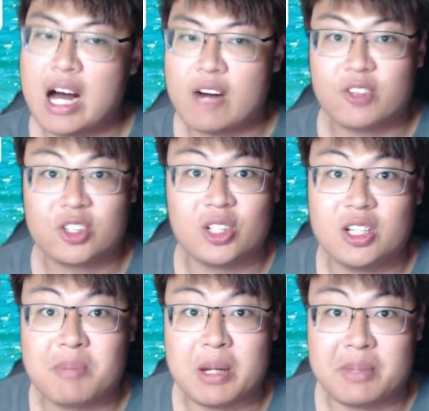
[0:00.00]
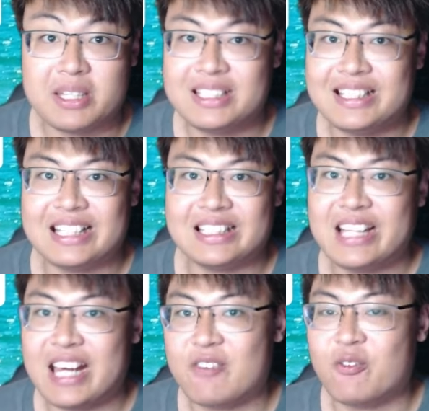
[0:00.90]
Unfortunately, my PC doesn't
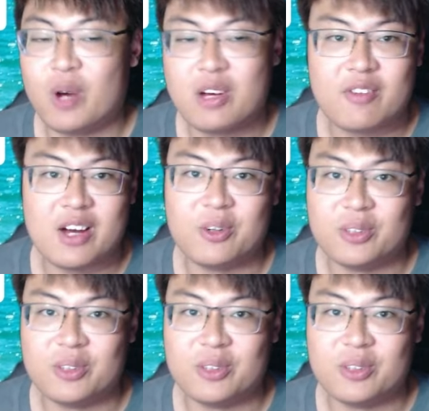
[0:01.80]
have Wi-Fi,